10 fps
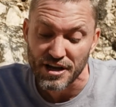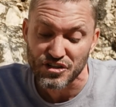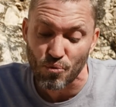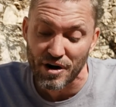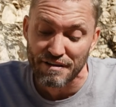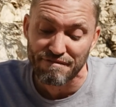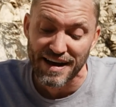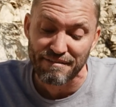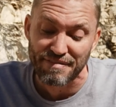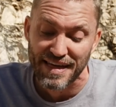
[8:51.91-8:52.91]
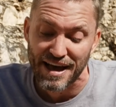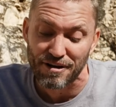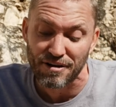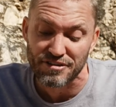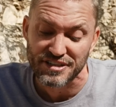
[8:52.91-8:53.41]

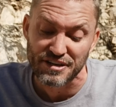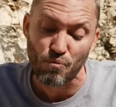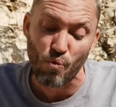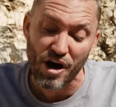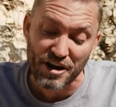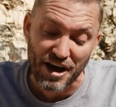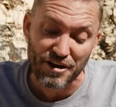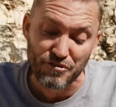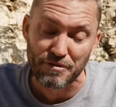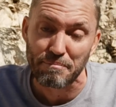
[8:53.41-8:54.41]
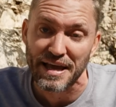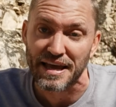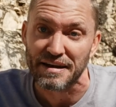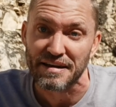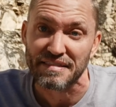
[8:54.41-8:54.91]
25,100
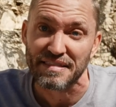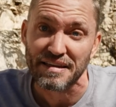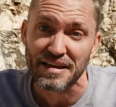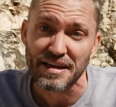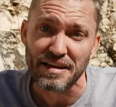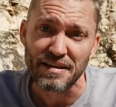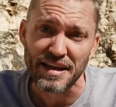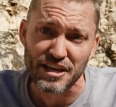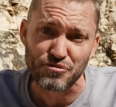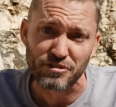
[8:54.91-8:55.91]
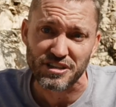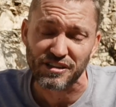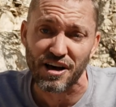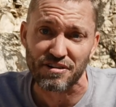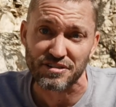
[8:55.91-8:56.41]
men Israel
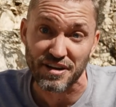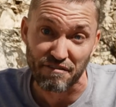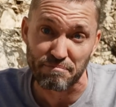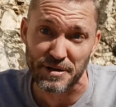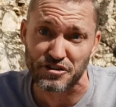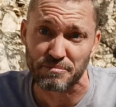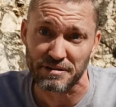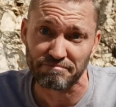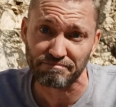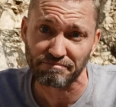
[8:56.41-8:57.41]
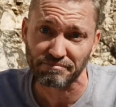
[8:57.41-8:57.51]
slaughters of Benjamin.